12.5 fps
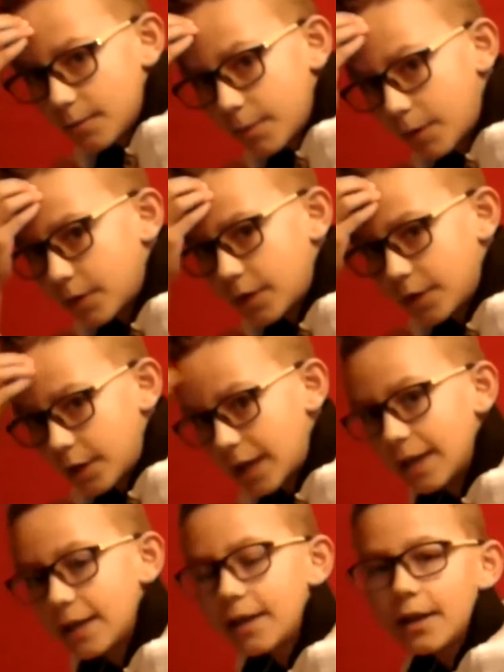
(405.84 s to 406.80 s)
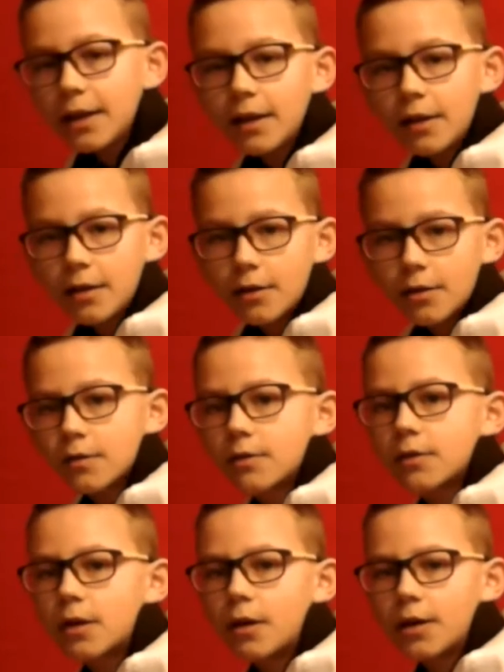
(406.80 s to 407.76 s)
bone in your head,
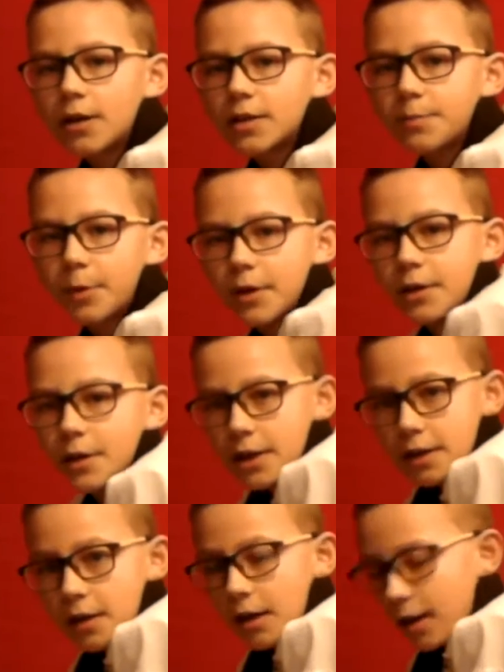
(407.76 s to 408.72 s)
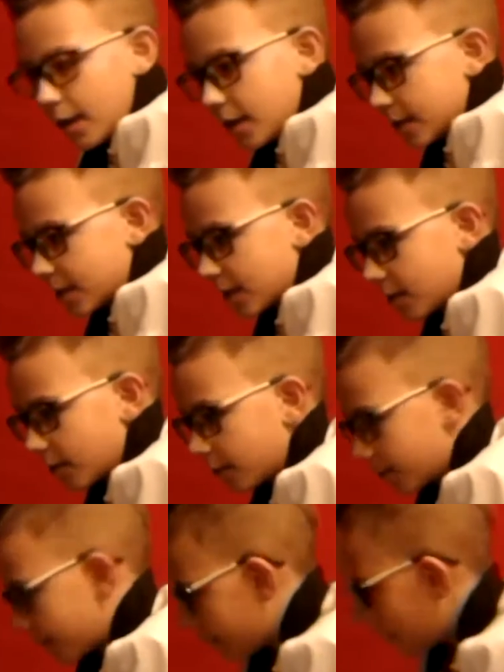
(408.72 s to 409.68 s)
or hardest part in your head. So